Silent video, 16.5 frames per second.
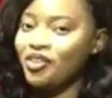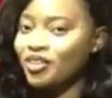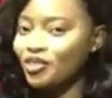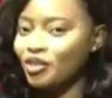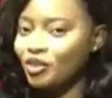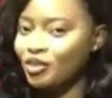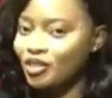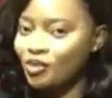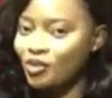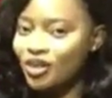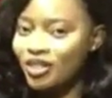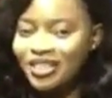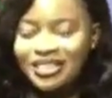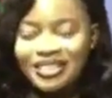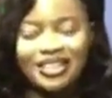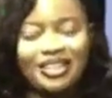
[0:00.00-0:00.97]
all the way.
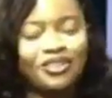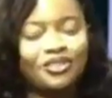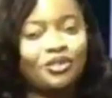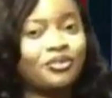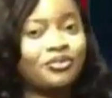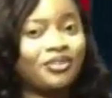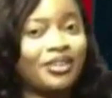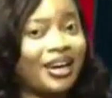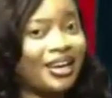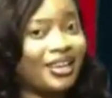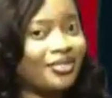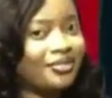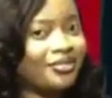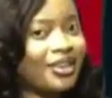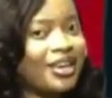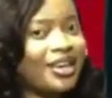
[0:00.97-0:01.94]
This is lecture 5,
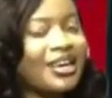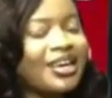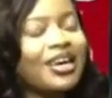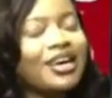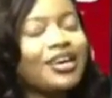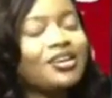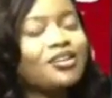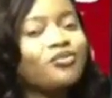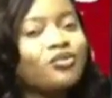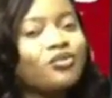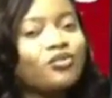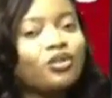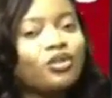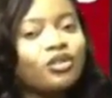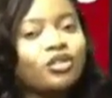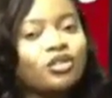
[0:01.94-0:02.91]
and if you've
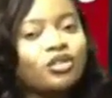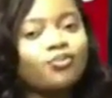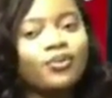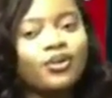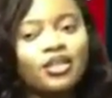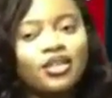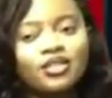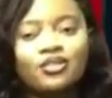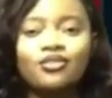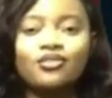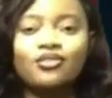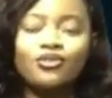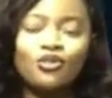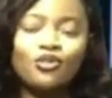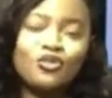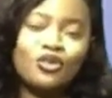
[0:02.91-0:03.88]
not, please
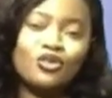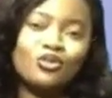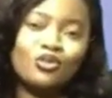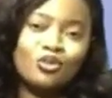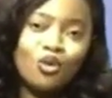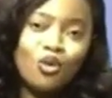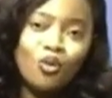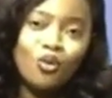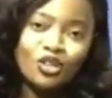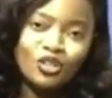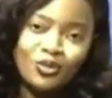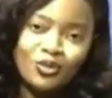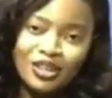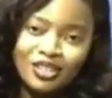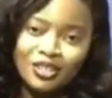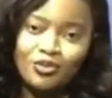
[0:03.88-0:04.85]
feel free to go watch
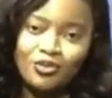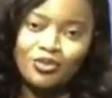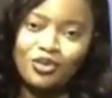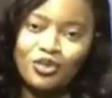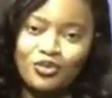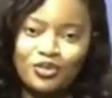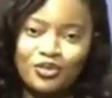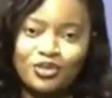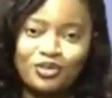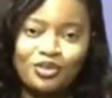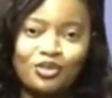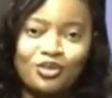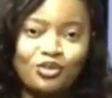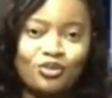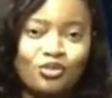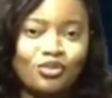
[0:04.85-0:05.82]
back the previous
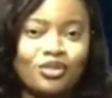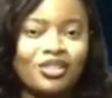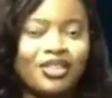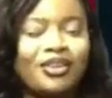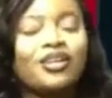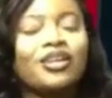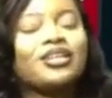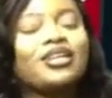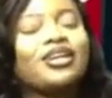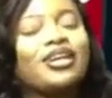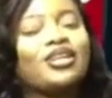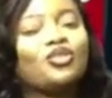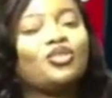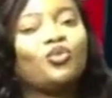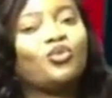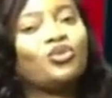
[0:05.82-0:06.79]
videos to definitely
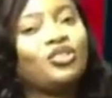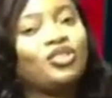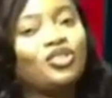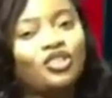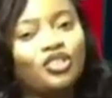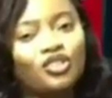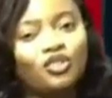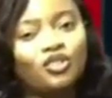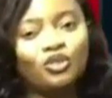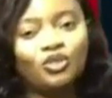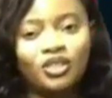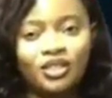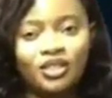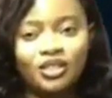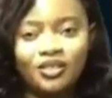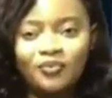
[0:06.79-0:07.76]
catch up on the chess
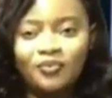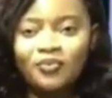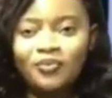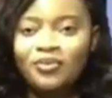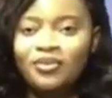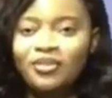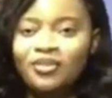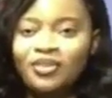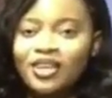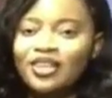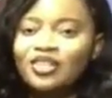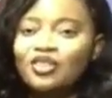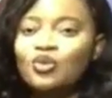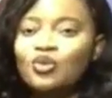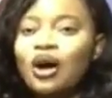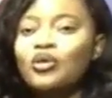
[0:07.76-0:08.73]
journey. Okay,
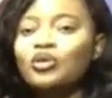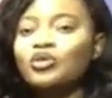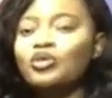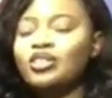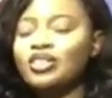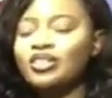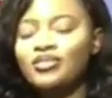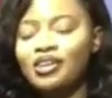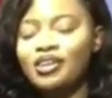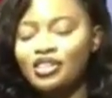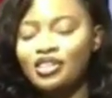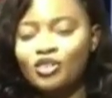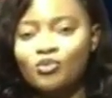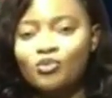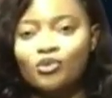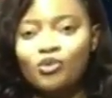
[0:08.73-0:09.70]
so how we do it is very
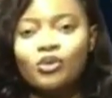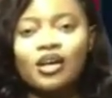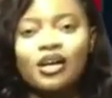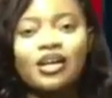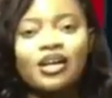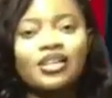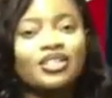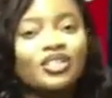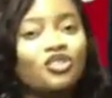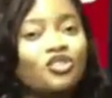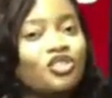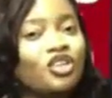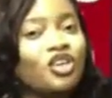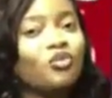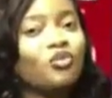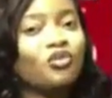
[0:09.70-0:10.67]
simple. I teach you
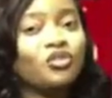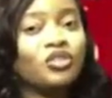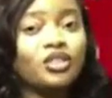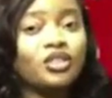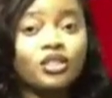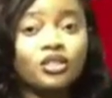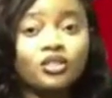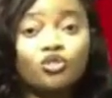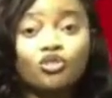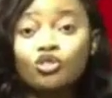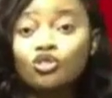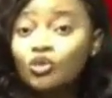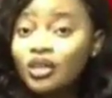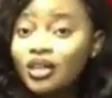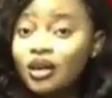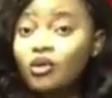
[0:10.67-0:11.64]
the game of chess.
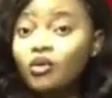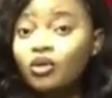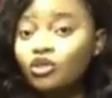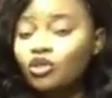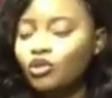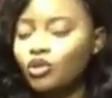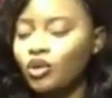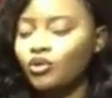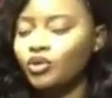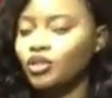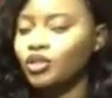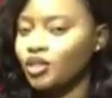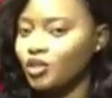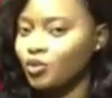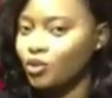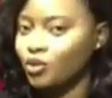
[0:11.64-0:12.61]
Usually I want you to have your
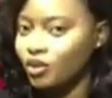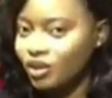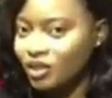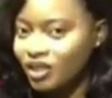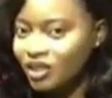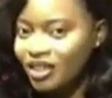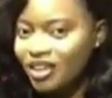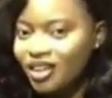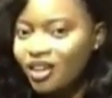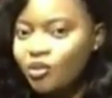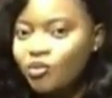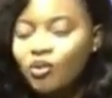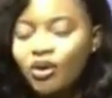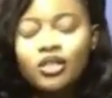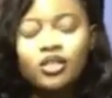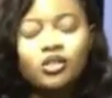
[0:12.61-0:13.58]
chess board,
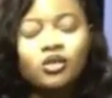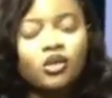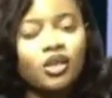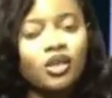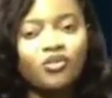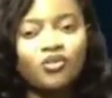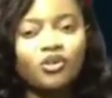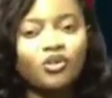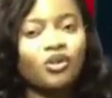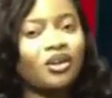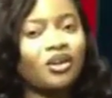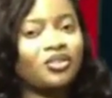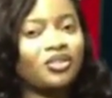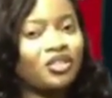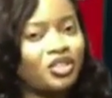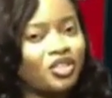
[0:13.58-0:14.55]
but it's okay if you don't have
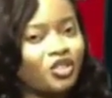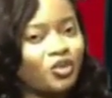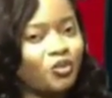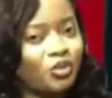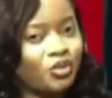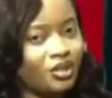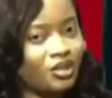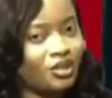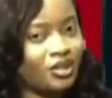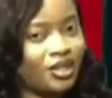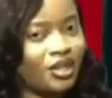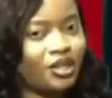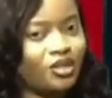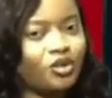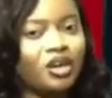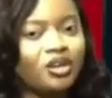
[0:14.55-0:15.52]
a chess board.
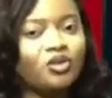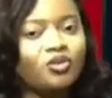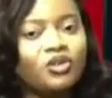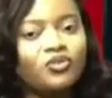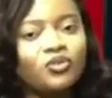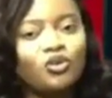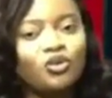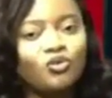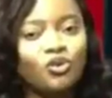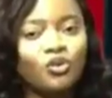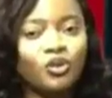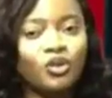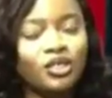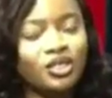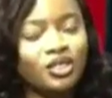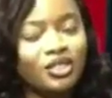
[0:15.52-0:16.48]
Okay, you can always follow me
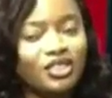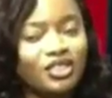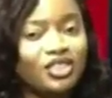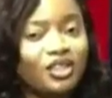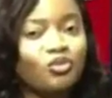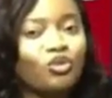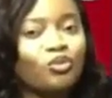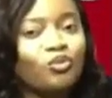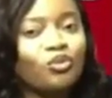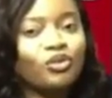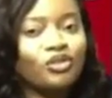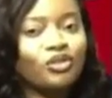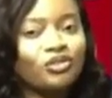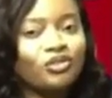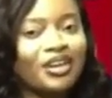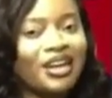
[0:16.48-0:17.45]
with the demo
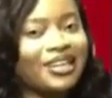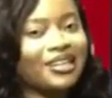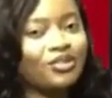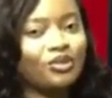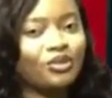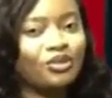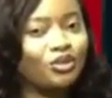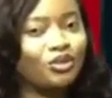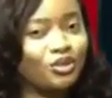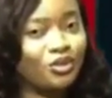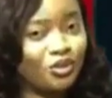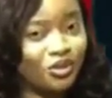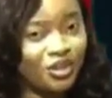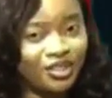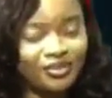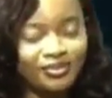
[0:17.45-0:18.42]
board right on your
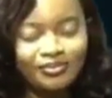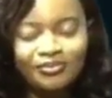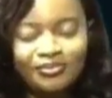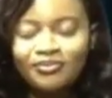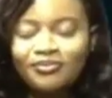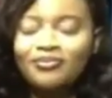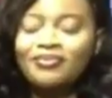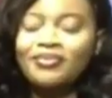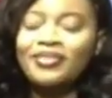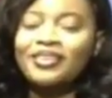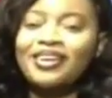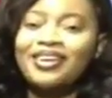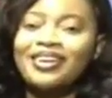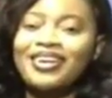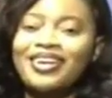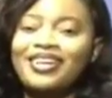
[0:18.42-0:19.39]
screen.
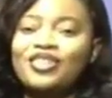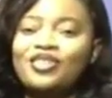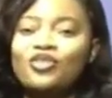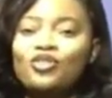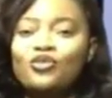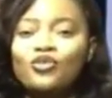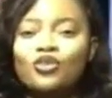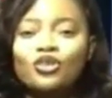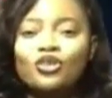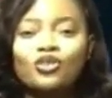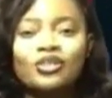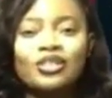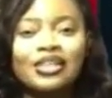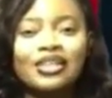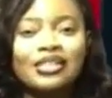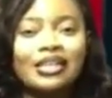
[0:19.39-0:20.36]
Okay, so for
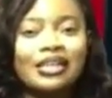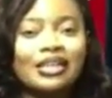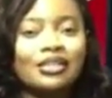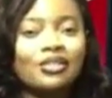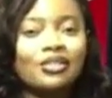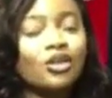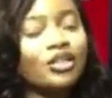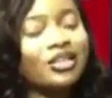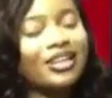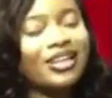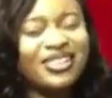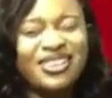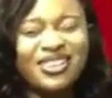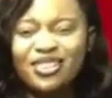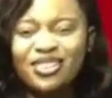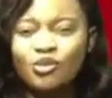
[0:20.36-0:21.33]
today's class, okay, the last
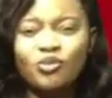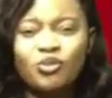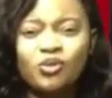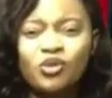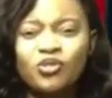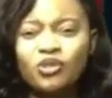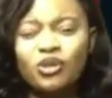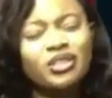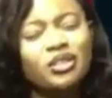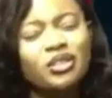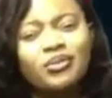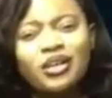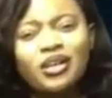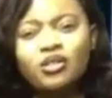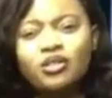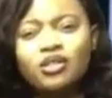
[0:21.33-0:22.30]
class with me, we've talked
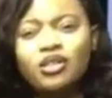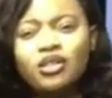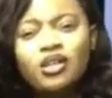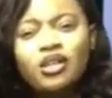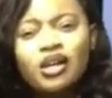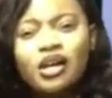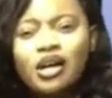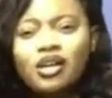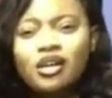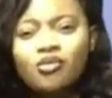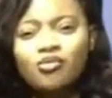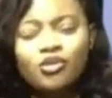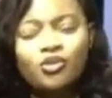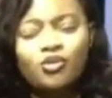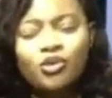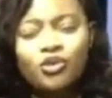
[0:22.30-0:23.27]
about
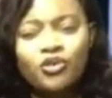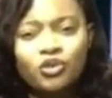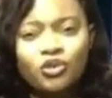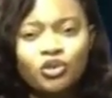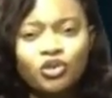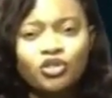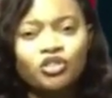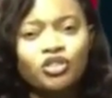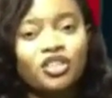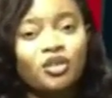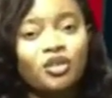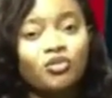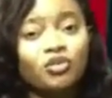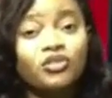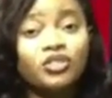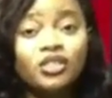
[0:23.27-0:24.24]
the brief introduction to the
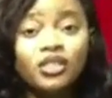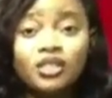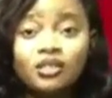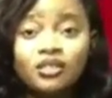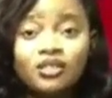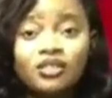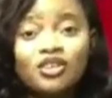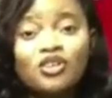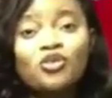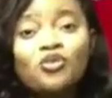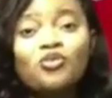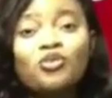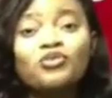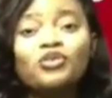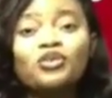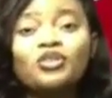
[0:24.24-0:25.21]
game of chess.
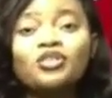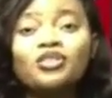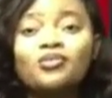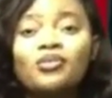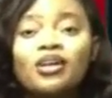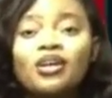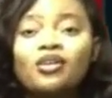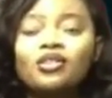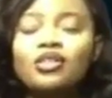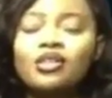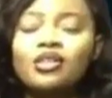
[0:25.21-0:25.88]
We've talked about